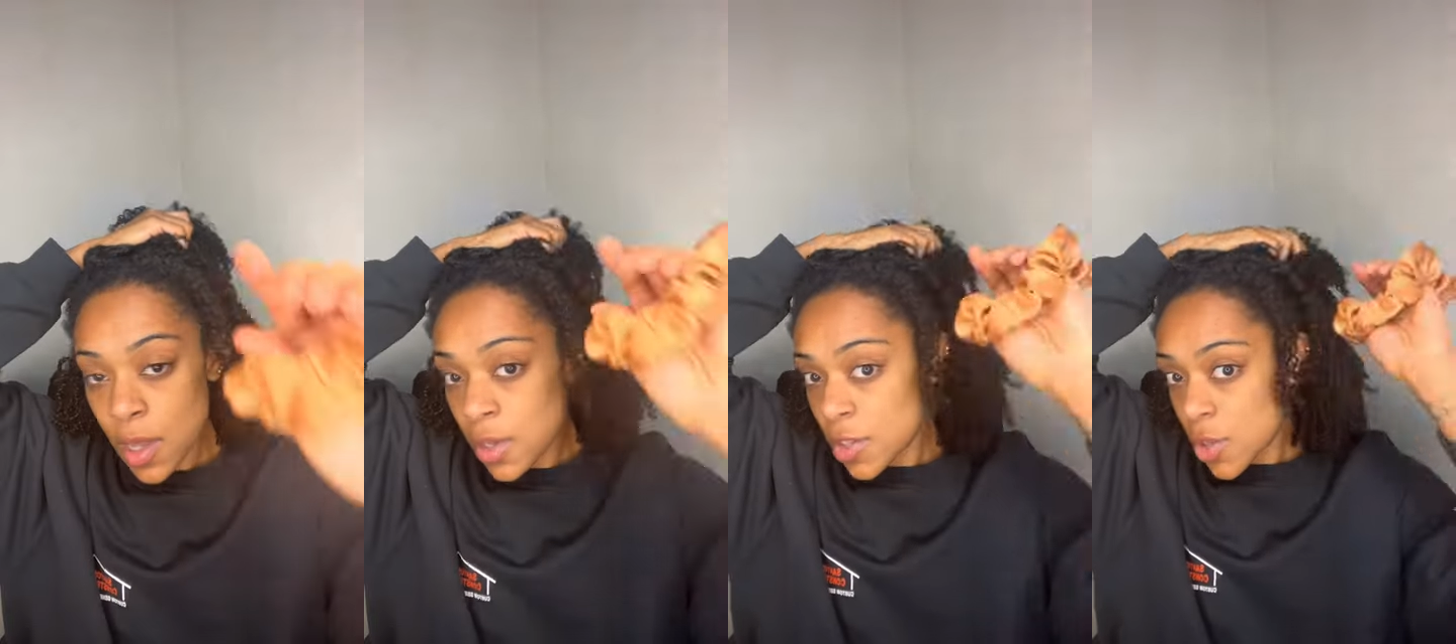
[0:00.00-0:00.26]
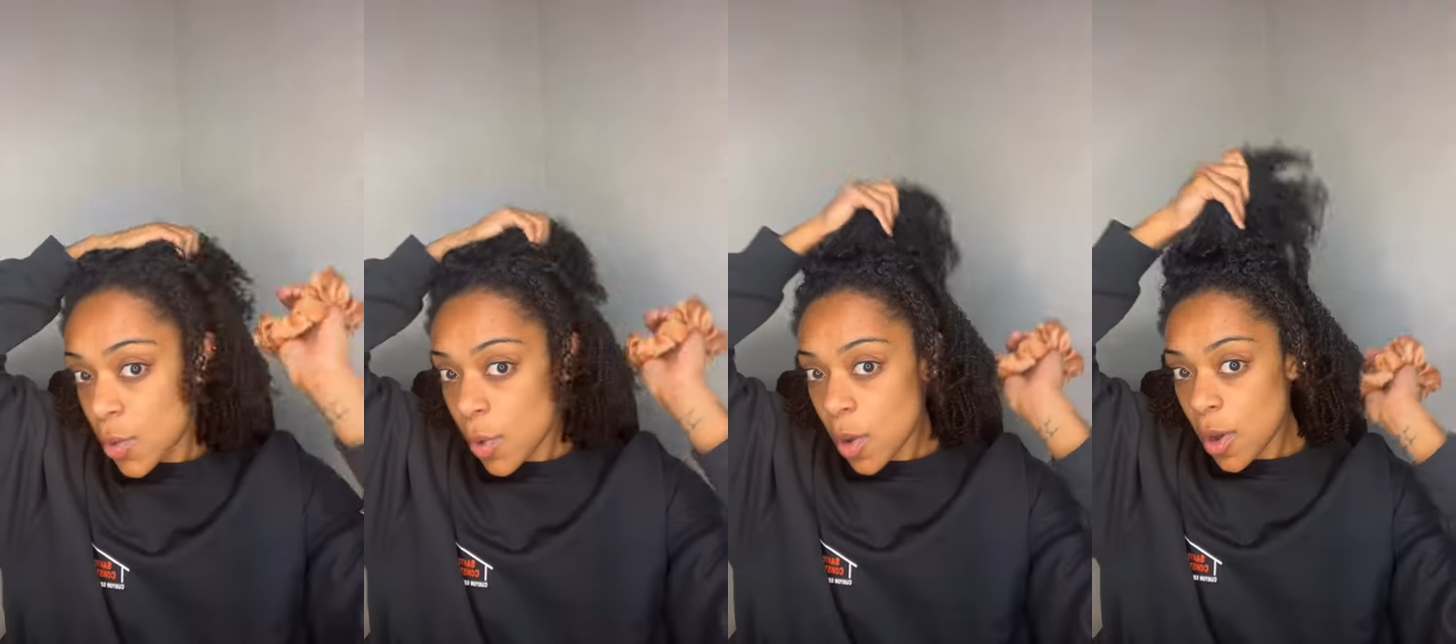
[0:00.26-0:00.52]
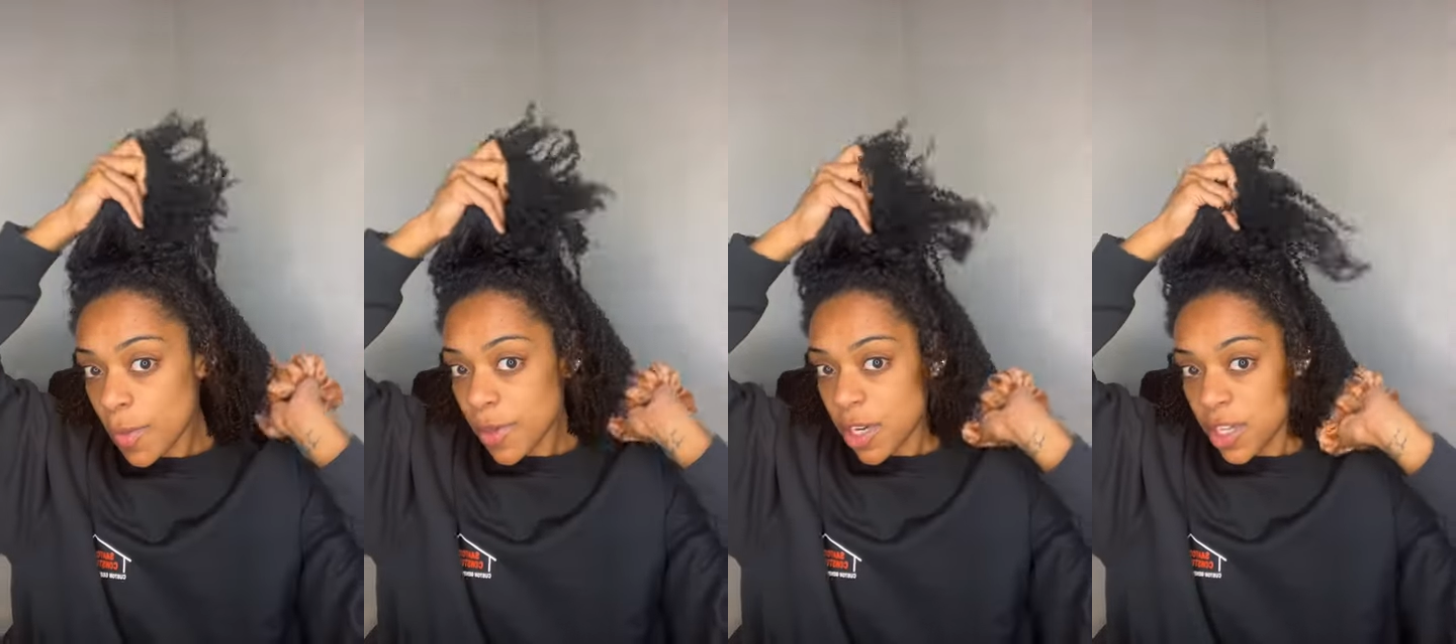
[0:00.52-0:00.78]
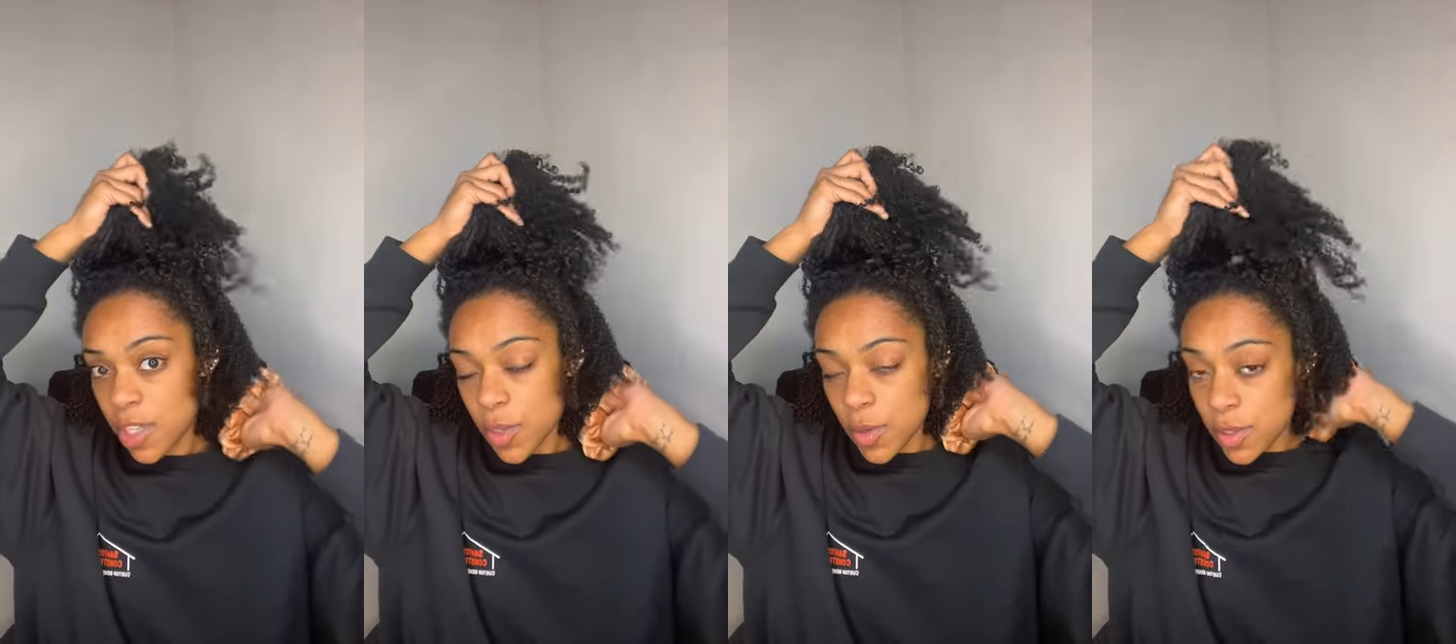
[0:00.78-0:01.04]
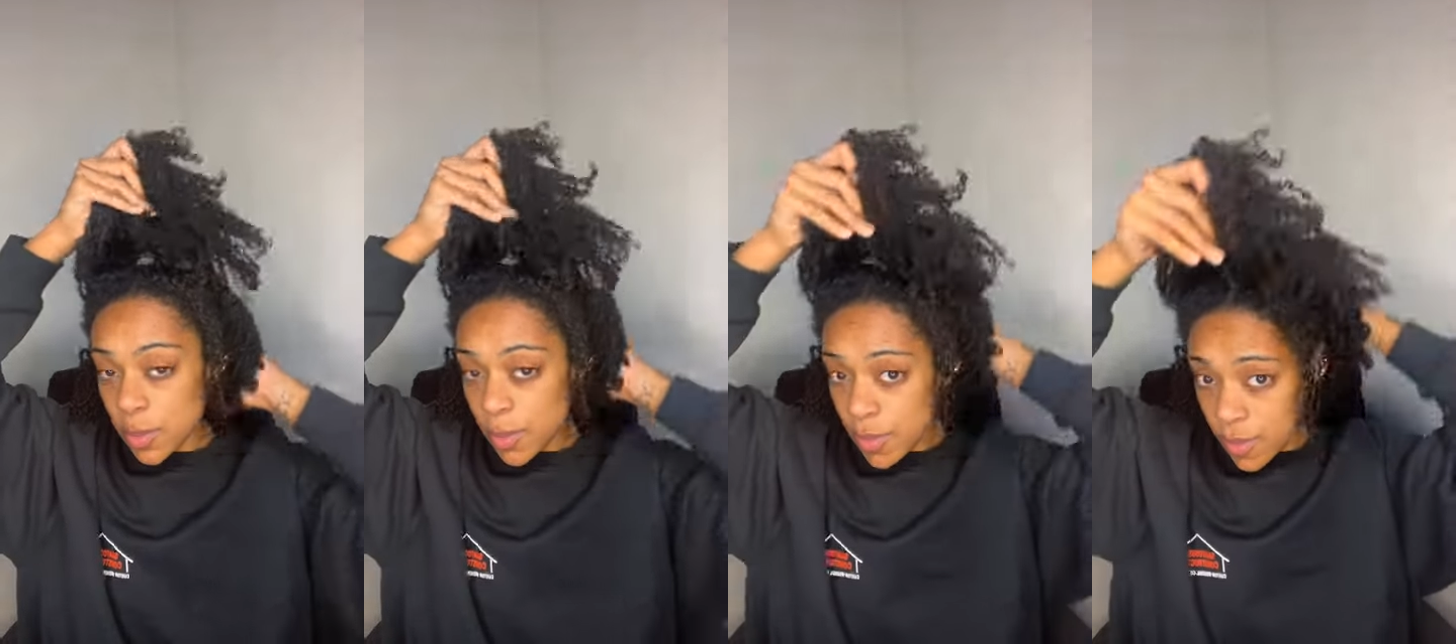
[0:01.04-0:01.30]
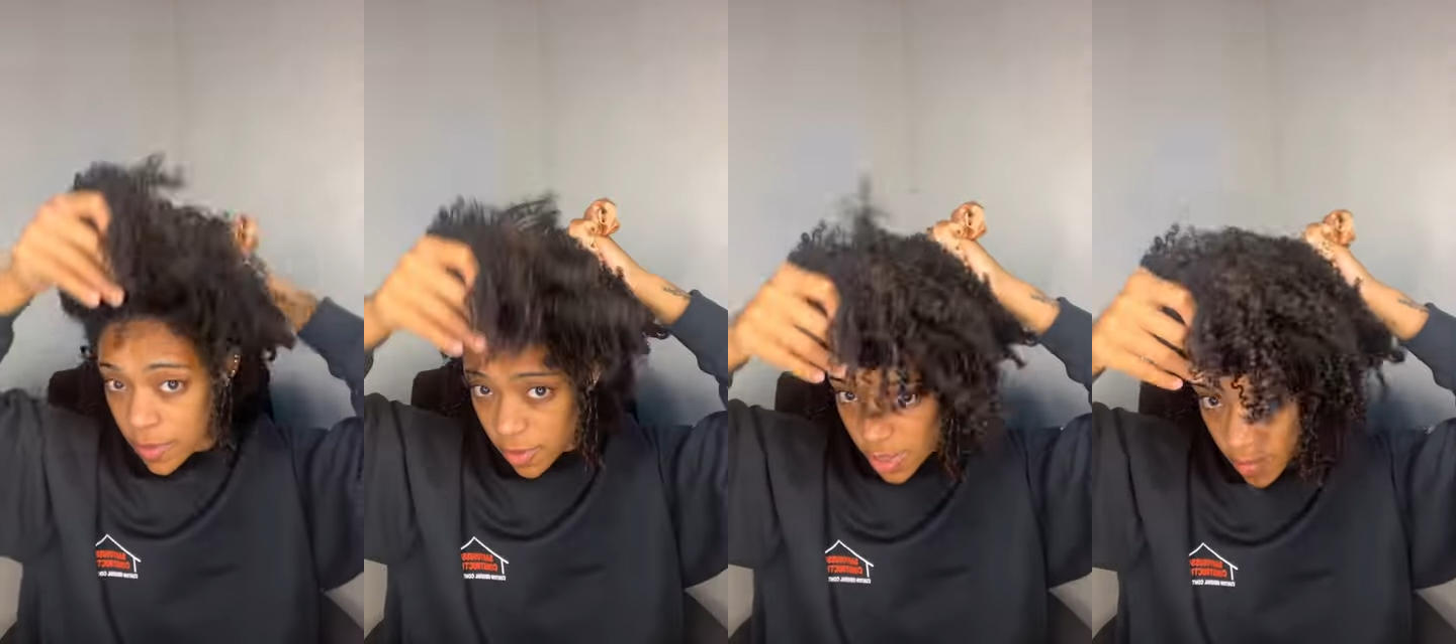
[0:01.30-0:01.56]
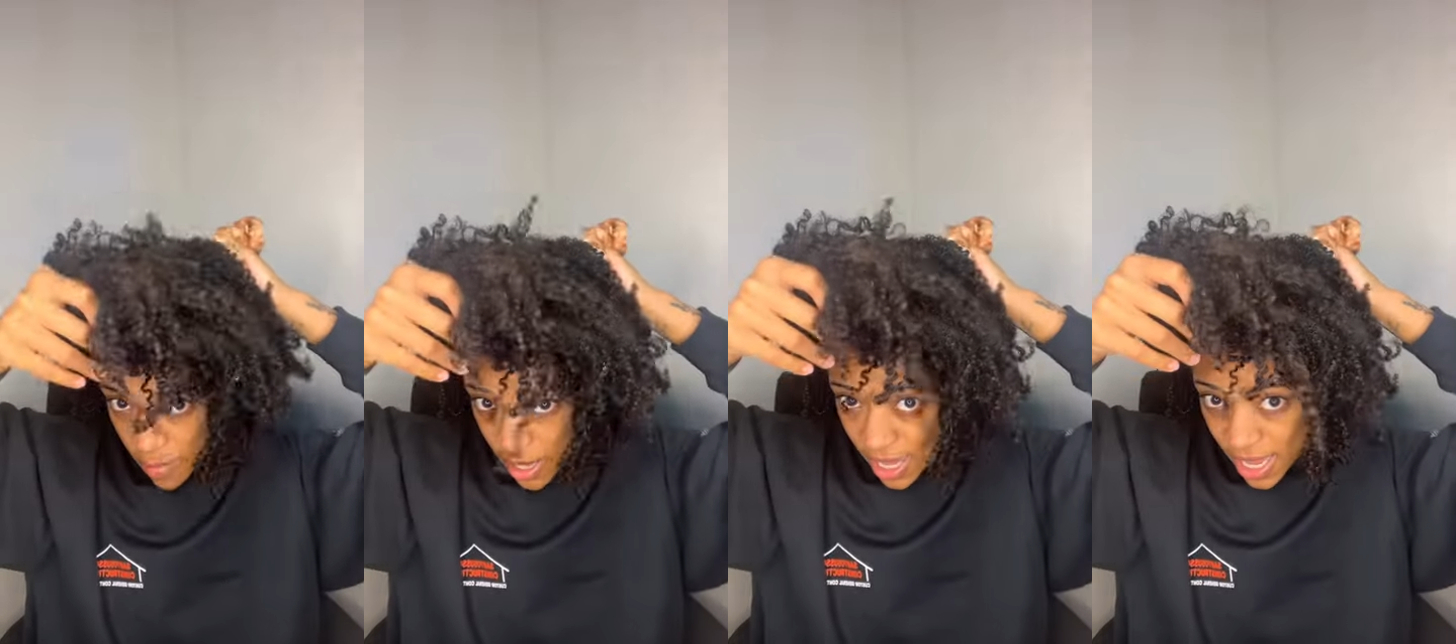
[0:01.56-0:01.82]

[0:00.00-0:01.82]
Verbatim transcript: So all I'm gonna do is I'm gonna flip my